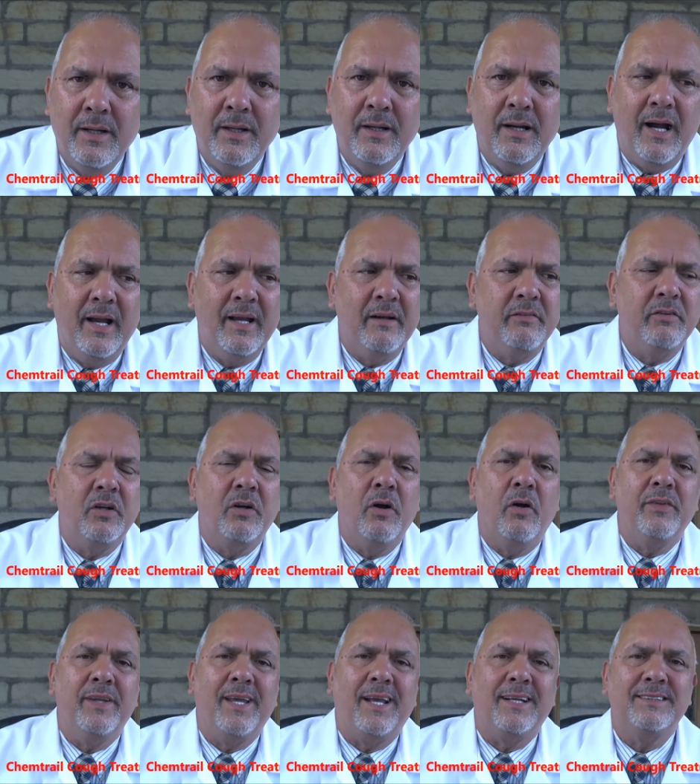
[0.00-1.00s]
I haven't got
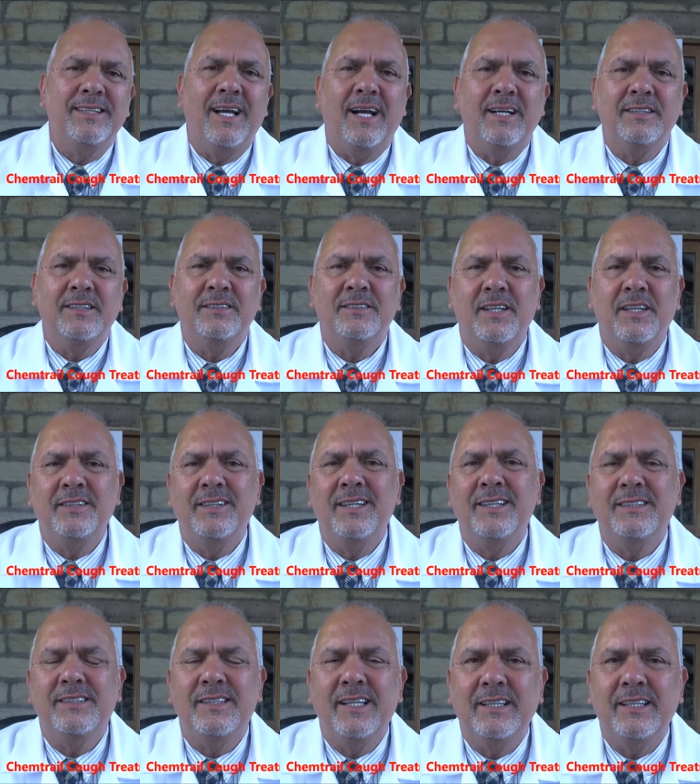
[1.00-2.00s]
the exact
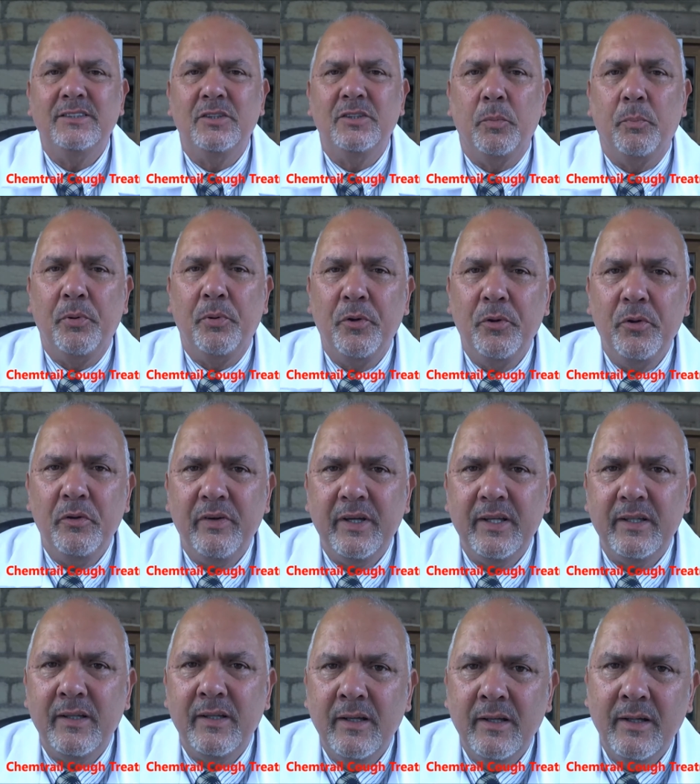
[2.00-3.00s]
statistics to prove
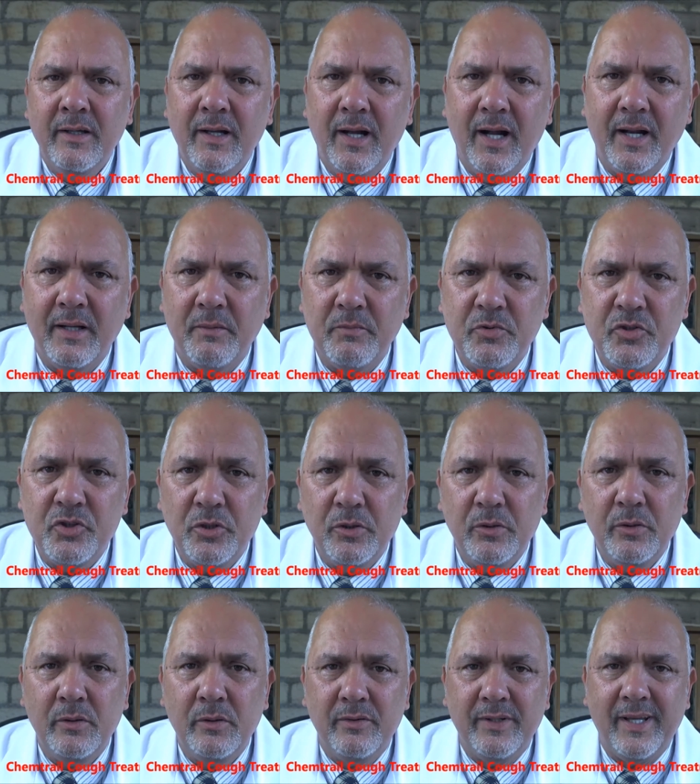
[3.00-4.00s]
it, and I'm
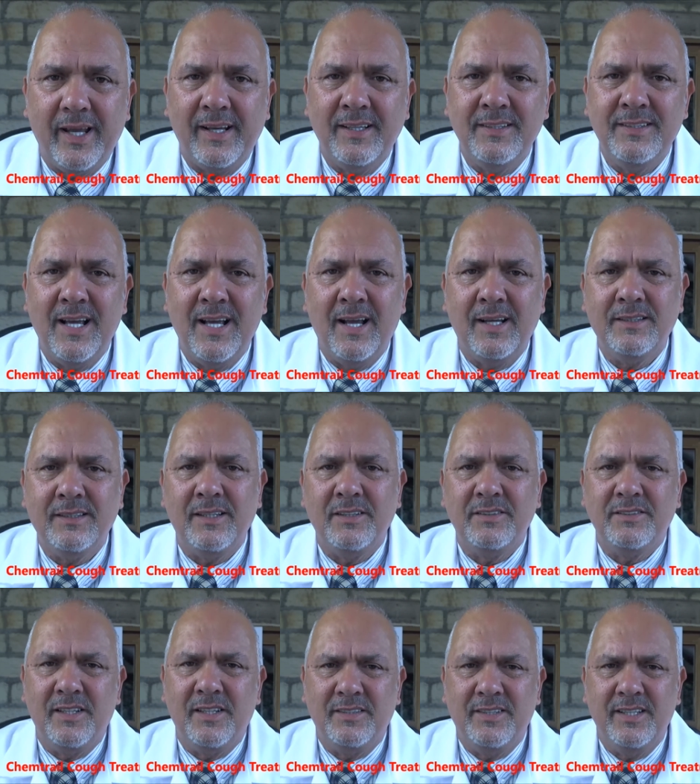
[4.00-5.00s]
sure the exact
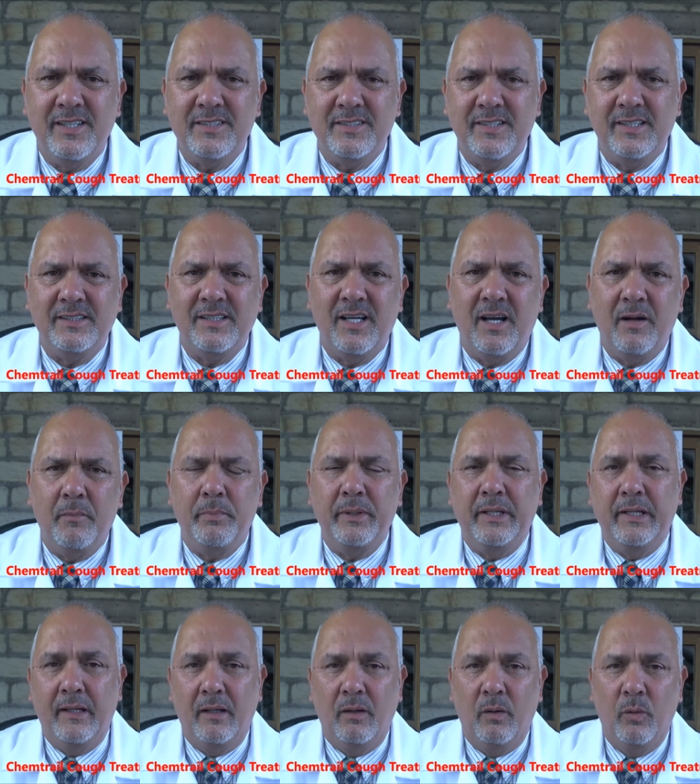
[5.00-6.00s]
statistics are
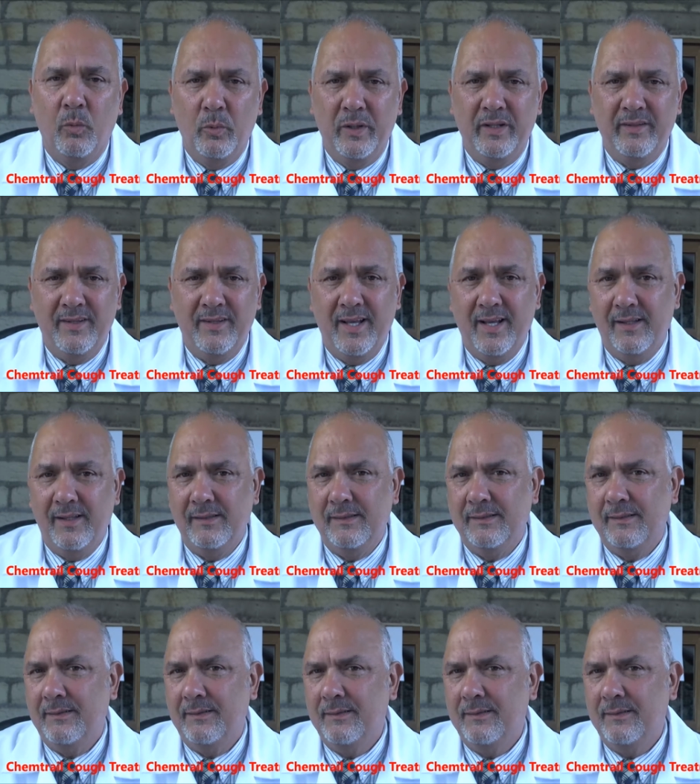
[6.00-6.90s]
being withheld.